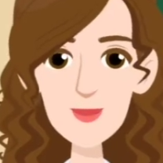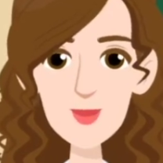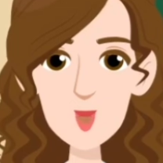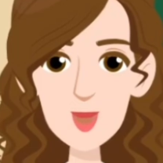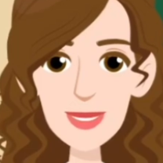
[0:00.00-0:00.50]

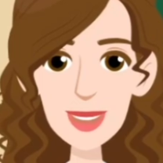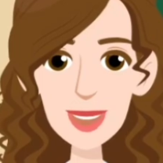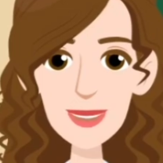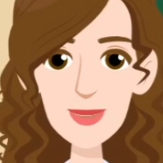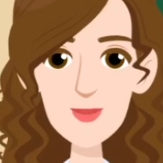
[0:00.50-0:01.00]
different
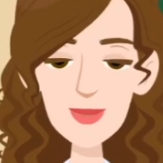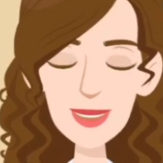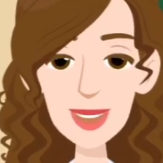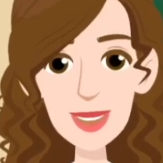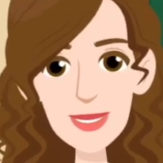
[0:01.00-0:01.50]
ways to
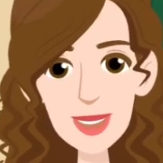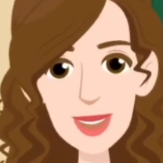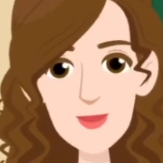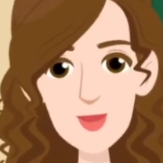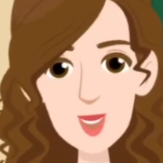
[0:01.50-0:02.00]
represent
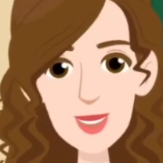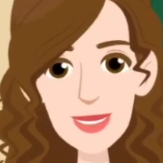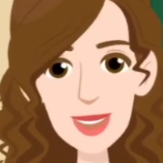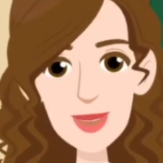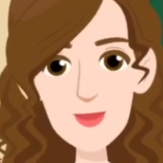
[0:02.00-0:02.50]
and
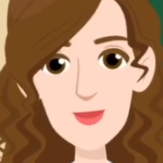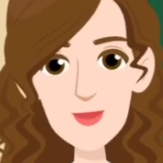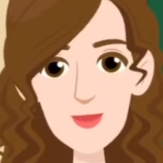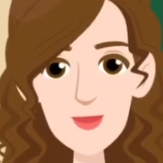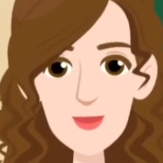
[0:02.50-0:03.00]
analyze
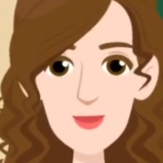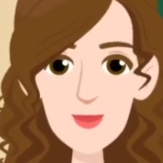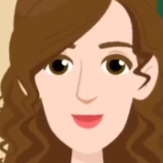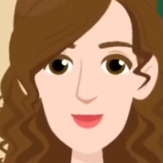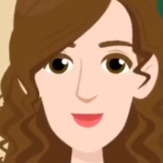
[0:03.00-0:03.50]
software
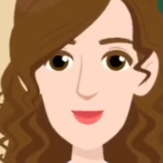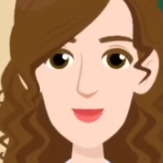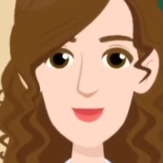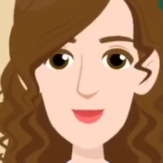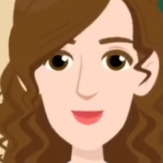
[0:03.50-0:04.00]
requirements
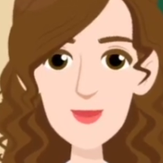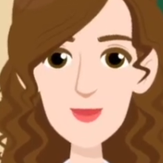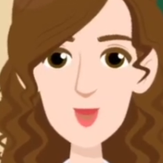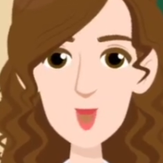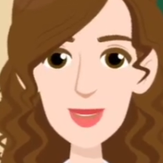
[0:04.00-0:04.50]
before
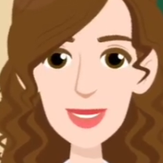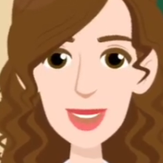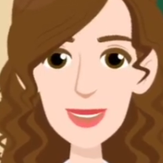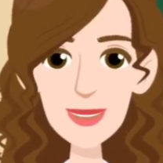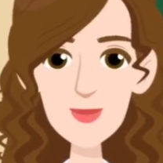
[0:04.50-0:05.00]
development
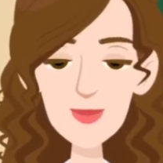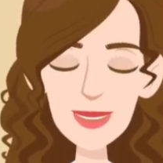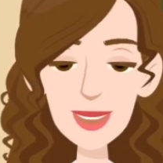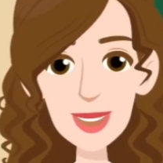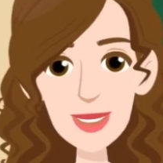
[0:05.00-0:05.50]
begins.